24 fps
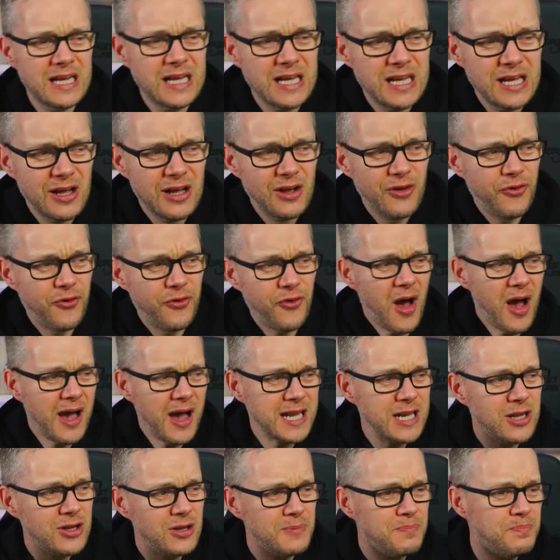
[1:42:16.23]

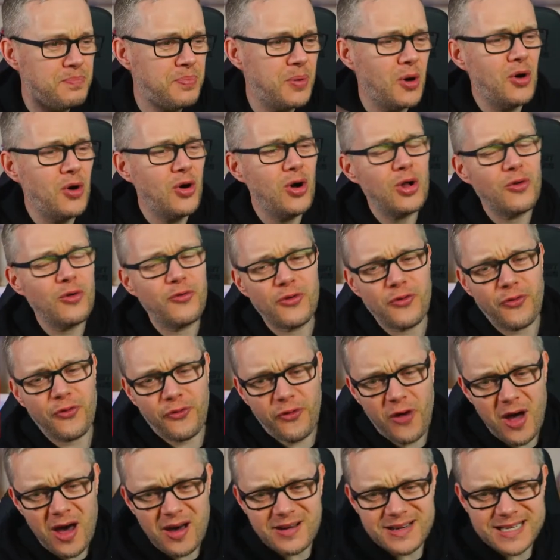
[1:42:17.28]
Final ball, for
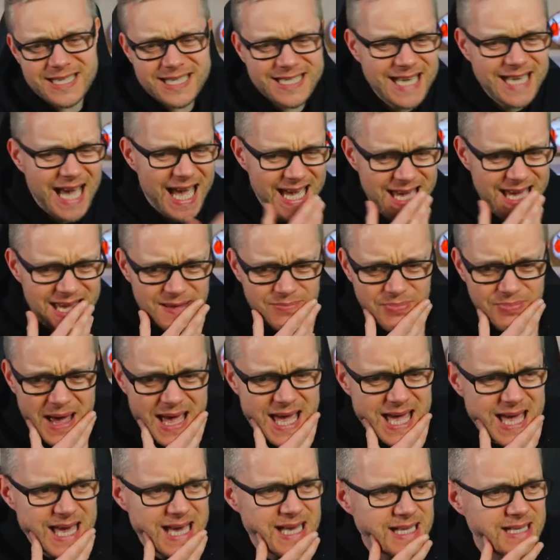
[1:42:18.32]
fuck's sake,
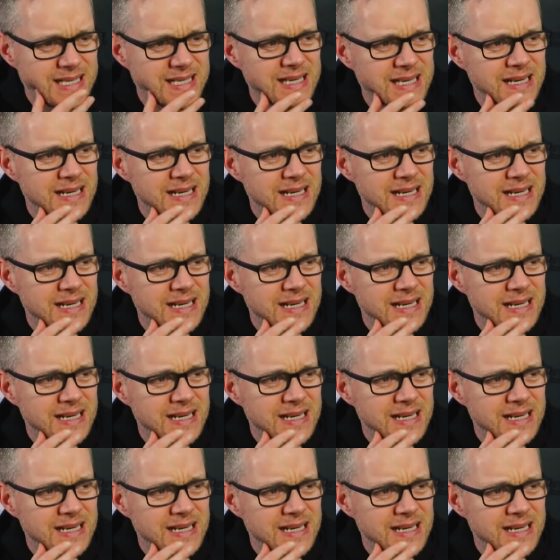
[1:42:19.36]
mate.